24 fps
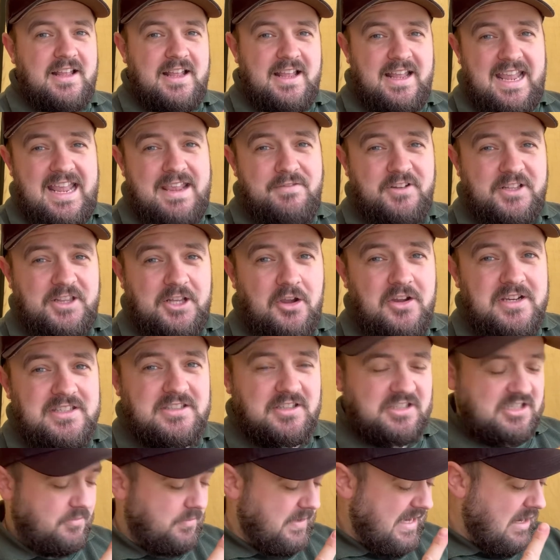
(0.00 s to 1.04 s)
Even
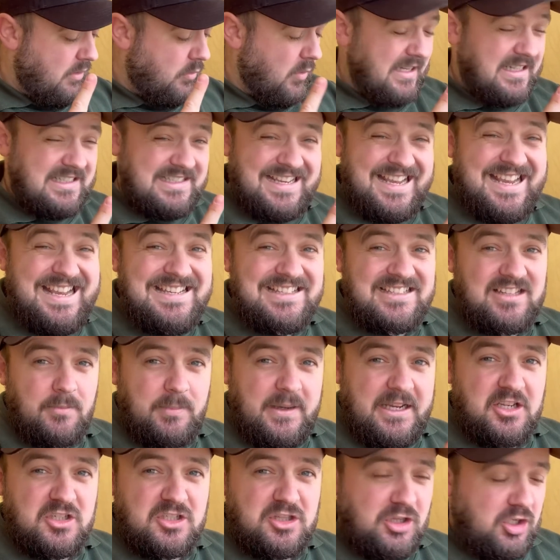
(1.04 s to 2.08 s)
nicer to be out when it's Easter,
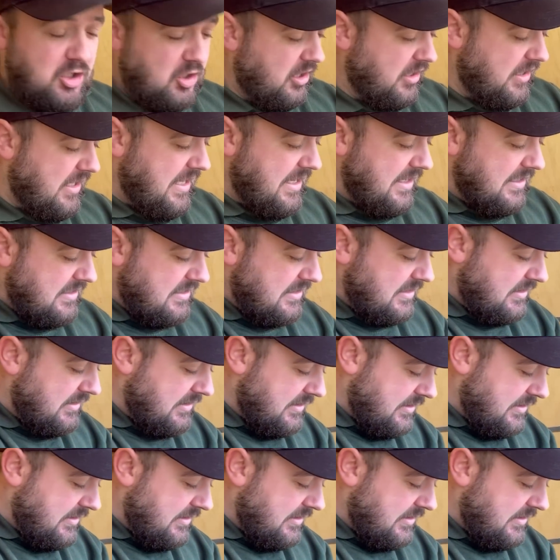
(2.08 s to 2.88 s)
because look at this.